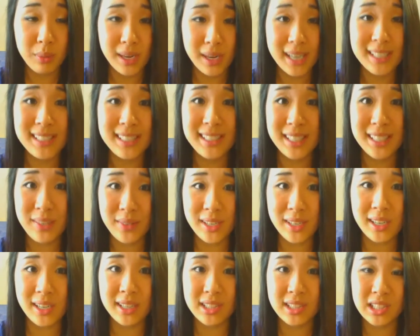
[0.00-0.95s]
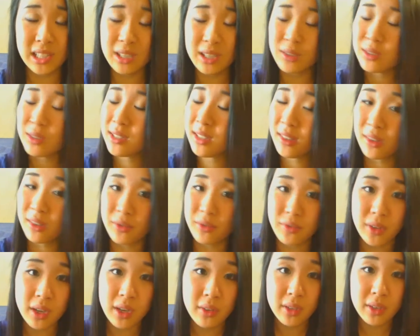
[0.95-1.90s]
my 7 eyeshadows. Did a
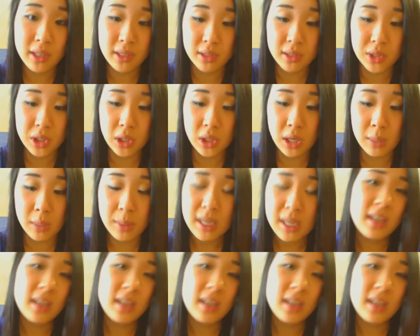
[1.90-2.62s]
very good job.